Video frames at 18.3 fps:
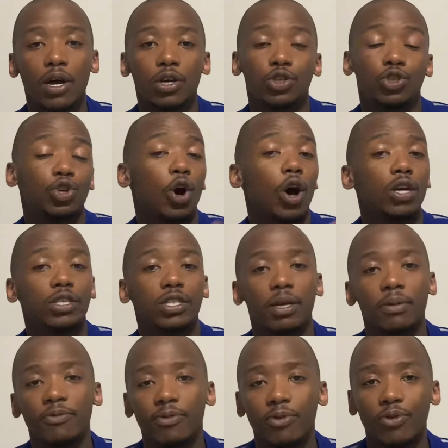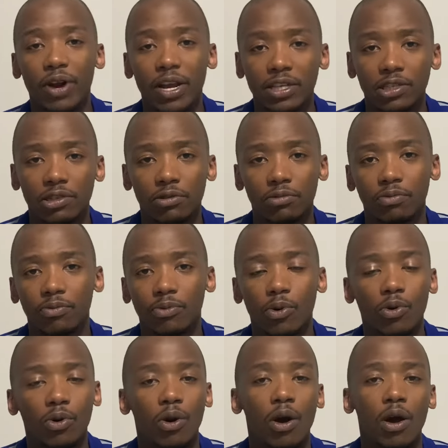charge them for rental
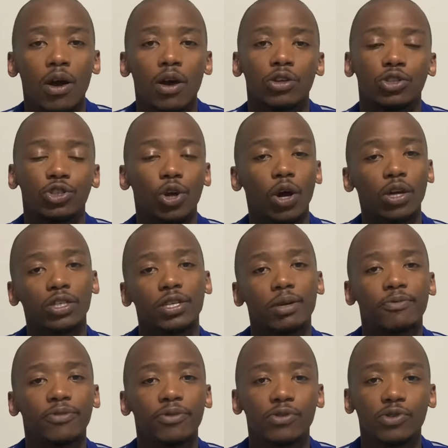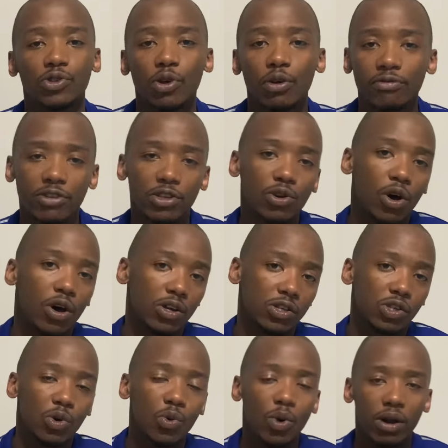or charge them for service
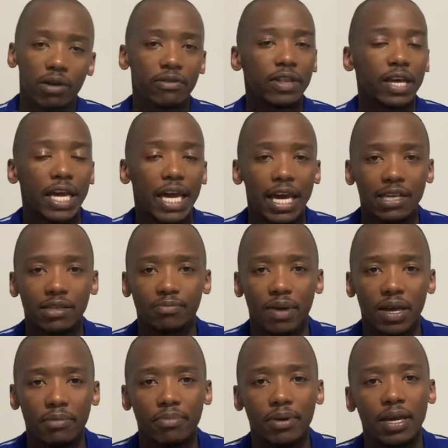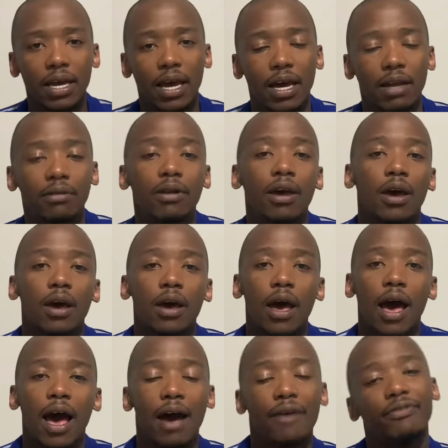costs or whatever the case may be, and
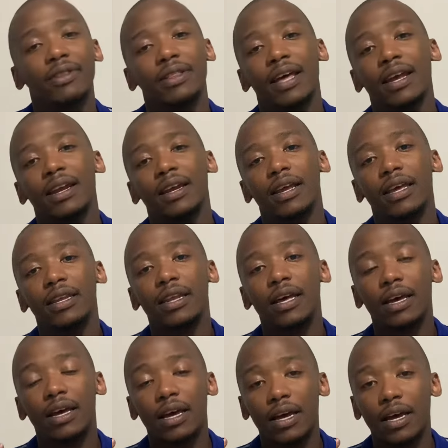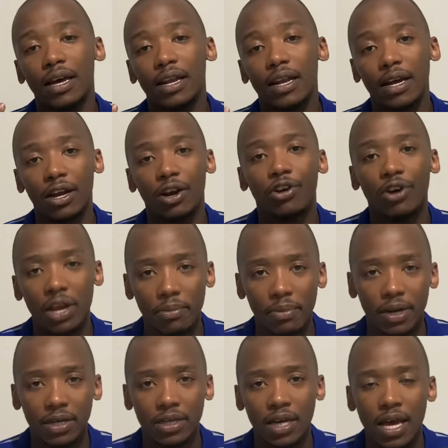having that in an
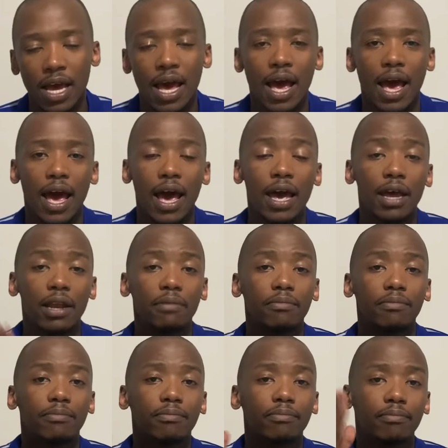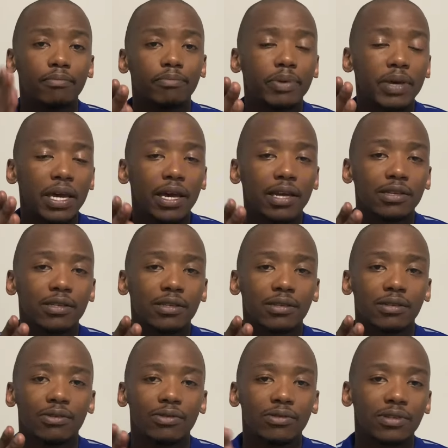agreement. And
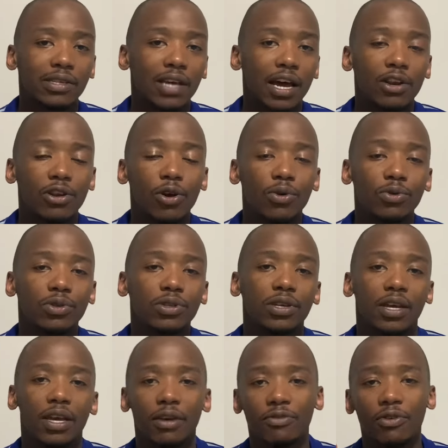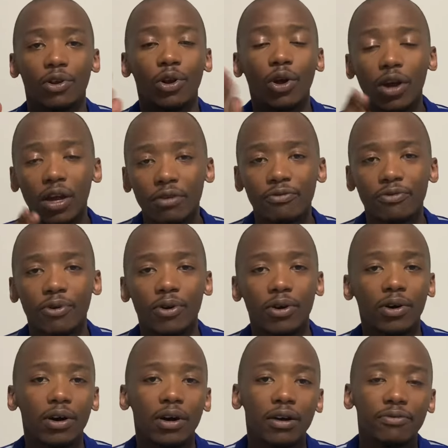PS, side note, if you're looking
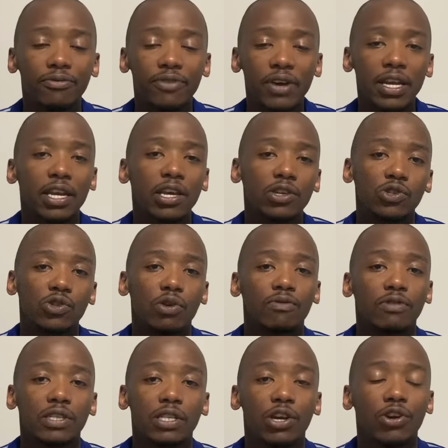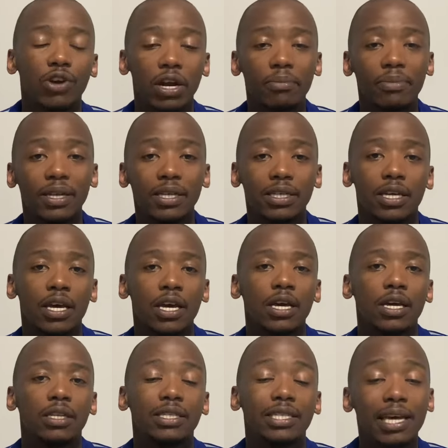for a vending service agreement,
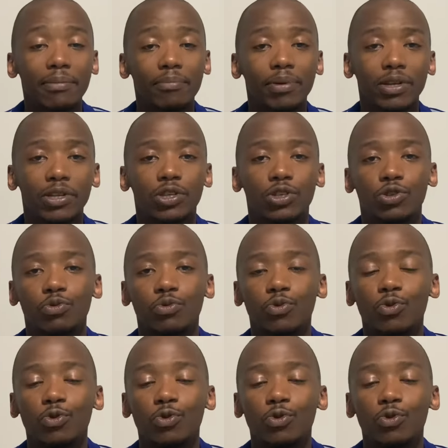templates to